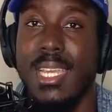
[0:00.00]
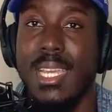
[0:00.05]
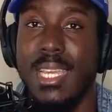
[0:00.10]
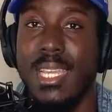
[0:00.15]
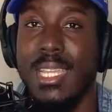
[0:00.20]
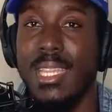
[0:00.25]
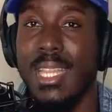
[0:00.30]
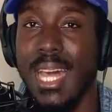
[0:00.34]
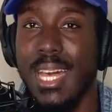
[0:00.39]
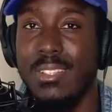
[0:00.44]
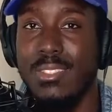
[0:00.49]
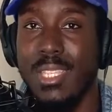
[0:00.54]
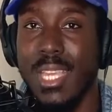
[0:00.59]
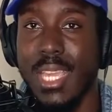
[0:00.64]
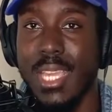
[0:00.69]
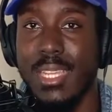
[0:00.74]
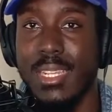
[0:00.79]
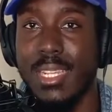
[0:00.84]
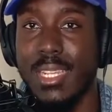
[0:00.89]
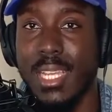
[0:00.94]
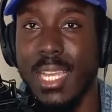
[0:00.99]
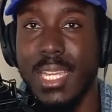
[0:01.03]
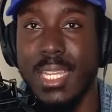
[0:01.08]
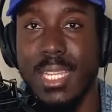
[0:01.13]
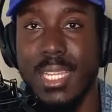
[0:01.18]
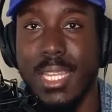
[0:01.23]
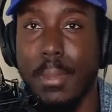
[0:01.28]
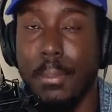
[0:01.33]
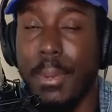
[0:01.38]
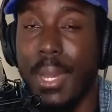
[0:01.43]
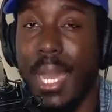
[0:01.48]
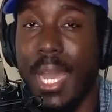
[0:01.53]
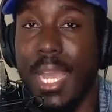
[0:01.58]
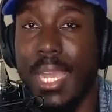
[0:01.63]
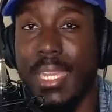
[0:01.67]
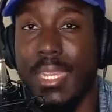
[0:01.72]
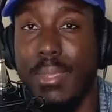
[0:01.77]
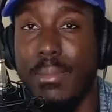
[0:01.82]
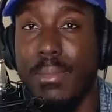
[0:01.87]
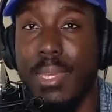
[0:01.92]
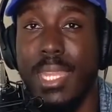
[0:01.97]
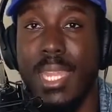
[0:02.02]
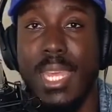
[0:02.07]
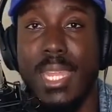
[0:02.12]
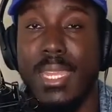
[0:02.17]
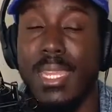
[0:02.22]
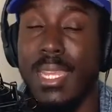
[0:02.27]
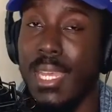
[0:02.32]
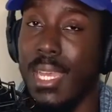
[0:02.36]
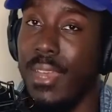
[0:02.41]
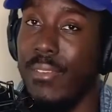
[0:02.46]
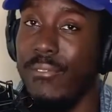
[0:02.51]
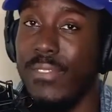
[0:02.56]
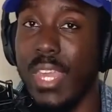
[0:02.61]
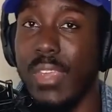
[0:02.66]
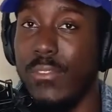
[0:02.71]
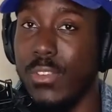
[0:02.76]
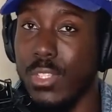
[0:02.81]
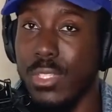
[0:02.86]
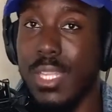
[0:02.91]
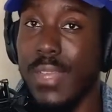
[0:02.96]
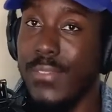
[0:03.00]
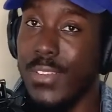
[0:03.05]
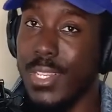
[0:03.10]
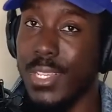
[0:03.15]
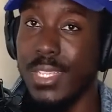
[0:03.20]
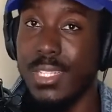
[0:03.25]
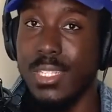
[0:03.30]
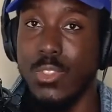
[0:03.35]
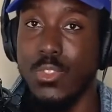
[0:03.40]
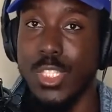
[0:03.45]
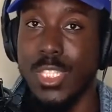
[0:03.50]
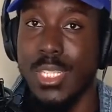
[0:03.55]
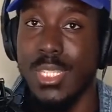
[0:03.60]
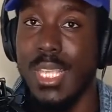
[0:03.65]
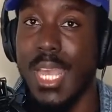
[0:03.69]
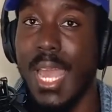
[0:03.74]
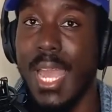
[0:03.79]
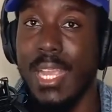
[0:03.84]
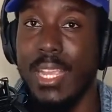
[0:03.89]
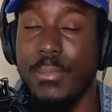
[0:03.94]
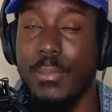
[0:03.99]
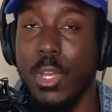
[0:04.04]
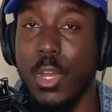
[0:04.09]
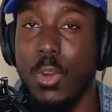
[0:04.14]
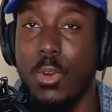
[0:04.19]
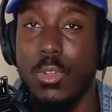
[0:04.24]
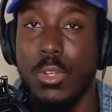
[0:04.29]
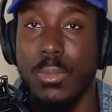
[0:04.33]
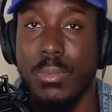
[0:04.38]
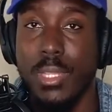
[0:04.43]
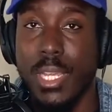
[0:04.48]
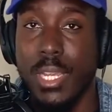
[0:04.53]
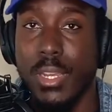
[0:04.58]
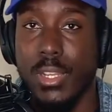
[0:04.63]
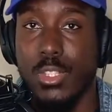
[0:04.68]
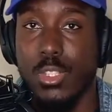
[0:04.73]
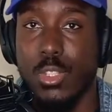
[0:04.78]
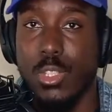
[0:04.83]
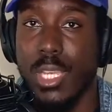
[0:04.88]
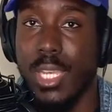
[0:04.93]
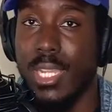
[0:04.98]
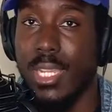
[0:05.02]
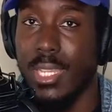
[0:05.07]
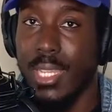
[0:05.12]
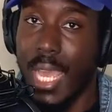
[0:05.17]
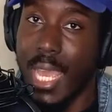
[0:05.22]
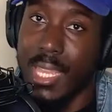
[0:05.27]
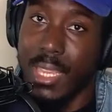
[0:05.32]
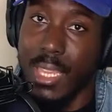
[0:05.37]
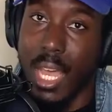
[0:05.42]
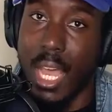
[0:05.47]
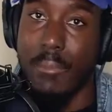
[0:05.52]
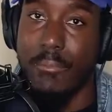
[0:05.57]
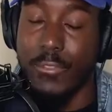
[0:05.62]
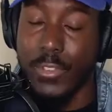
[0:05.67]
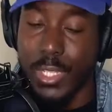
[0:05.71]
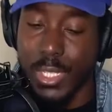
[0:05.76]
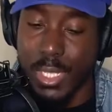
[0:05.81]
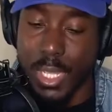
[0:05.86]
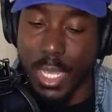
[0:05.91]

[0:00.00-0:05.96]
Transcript: it allows Ayton to kind of get behind him, and then Favors never gets to really tag him and hold him there, so then that lob frees